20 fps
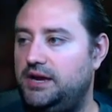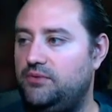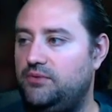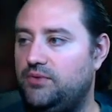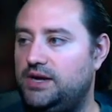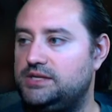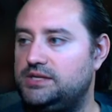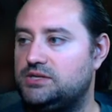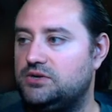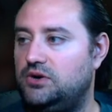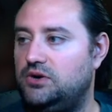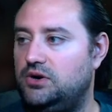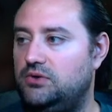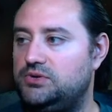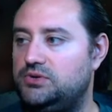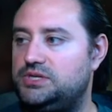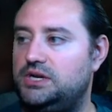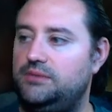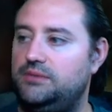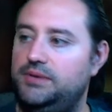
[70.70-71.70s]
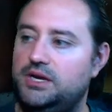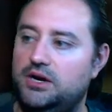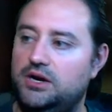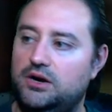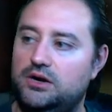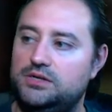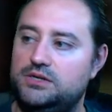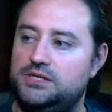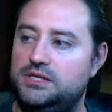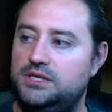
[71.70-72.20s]
Red Skull, which enemy
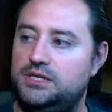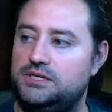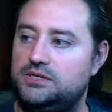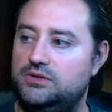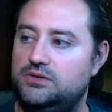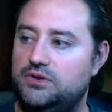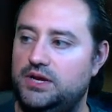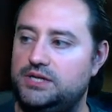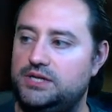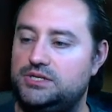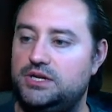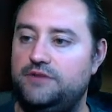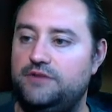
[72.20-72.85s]
cards at this location have